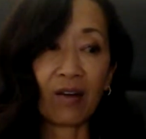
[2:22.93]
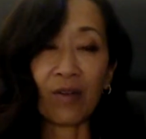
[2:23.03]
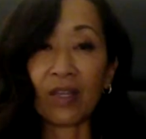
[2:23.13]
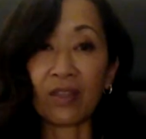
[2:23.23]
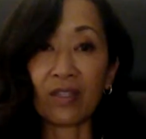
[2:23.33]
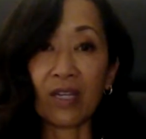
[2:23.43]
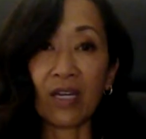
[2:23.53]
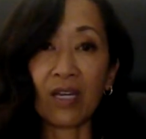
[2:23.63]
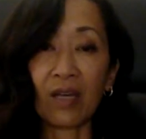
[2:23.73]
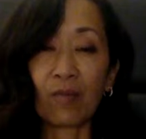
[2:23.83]
in the
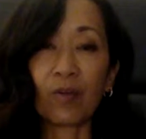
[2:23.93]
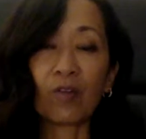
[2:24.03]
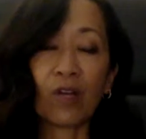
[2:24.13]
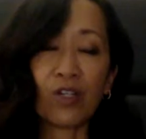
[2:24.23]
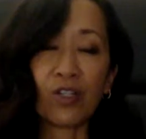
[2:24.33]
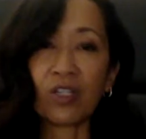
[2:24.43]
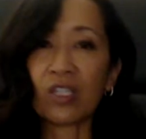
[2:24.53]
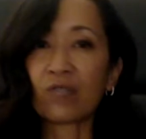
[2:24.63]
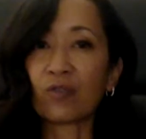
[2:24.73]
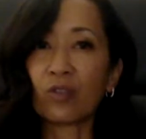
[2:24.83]
stadium,
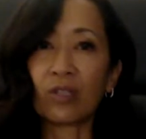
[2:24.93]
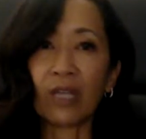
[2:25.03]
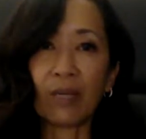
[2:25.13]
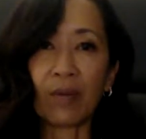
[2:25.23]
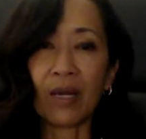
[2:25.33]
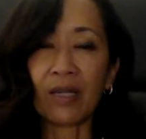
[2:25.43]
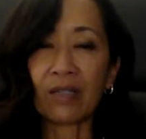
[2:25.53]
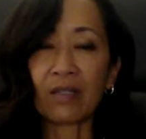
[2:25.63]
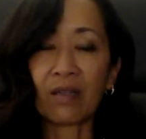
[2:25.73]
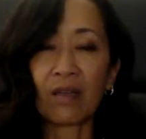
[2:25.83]
crutches, full leg
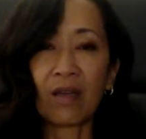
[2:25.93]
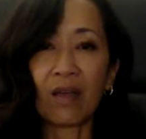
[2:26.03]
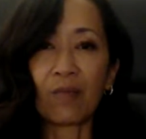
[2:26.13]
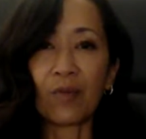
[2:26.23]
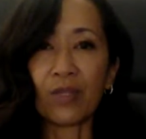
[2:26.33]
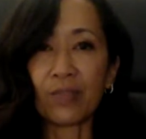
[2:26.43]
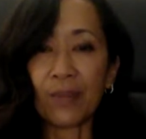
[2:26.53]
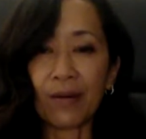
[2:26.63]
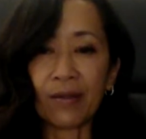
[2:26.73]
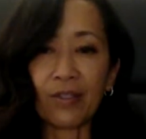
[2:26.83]
brace with his
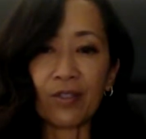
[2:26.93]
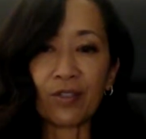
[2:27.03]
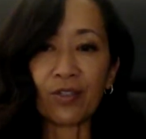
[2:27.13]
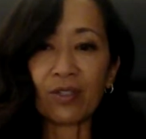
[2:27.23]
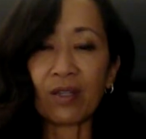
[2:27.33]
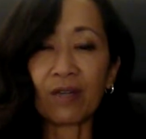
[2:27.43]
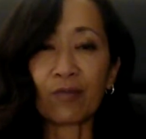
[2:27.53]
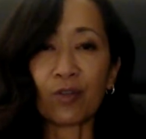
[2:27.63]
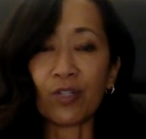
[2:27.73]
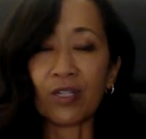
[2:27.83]
parents. Just
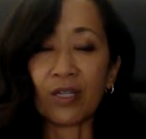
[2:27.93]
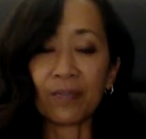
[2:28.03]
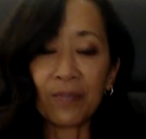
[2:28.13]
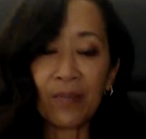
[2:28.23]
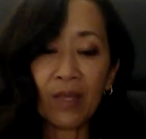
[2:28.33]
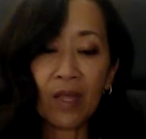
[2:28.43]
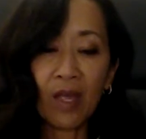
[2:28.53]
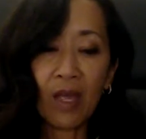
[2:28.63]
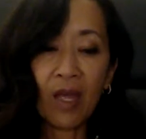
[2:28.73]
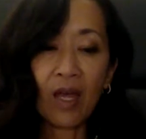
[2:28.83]
unfortunate.
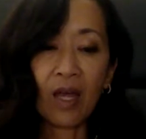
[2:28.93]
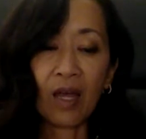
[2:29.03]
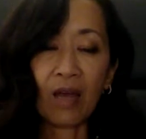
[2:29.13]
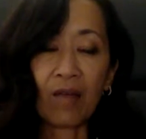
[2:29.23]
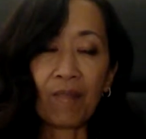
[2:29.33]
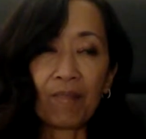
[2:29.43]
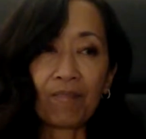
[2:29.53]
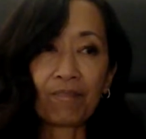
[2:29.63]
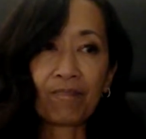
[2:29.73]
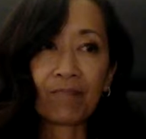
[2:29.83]

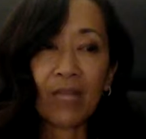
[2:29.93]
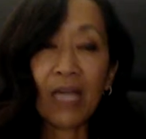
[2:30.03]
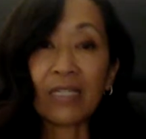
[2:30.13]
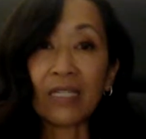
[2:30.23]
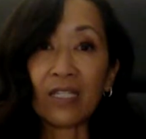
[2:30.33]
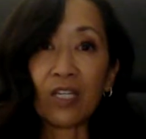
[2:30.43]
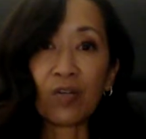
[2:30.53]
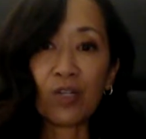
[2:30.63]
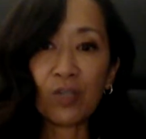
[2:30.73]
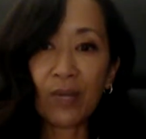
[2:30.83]
I did see
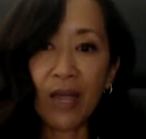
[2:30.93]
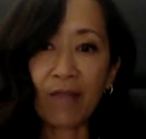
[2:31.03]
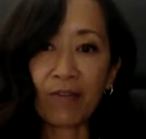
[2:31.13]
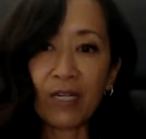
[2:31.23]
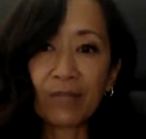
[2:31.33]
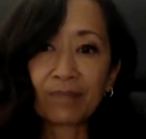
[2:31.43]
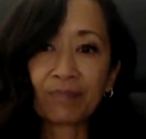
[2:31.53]
Christian McCaffrey